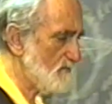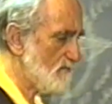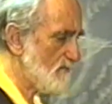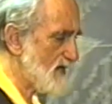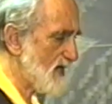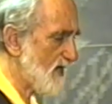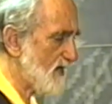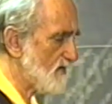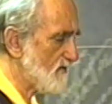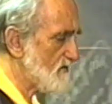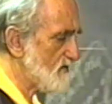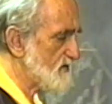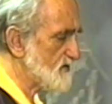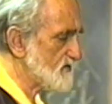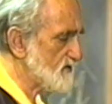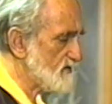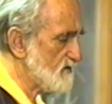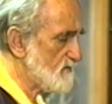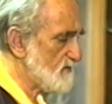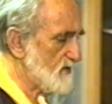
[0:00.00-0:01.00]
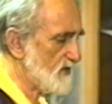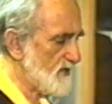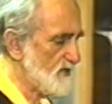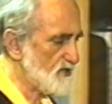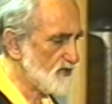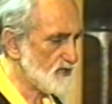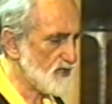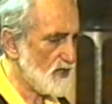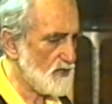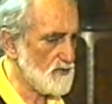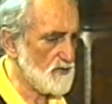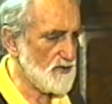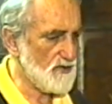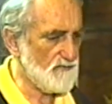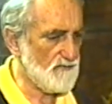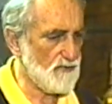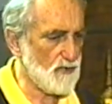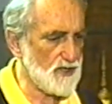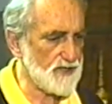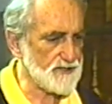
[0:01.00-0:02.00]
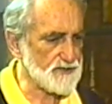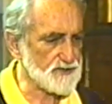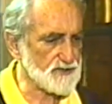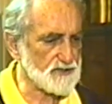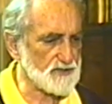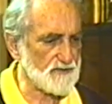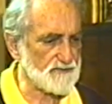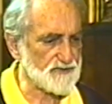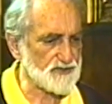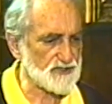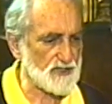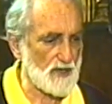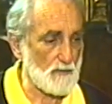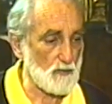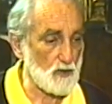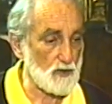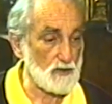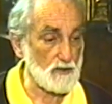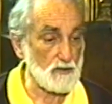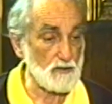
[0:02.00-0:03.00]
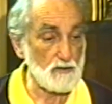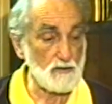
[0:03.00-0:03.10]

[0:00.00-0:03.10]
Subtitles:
mannerism, and tone of voice of someone.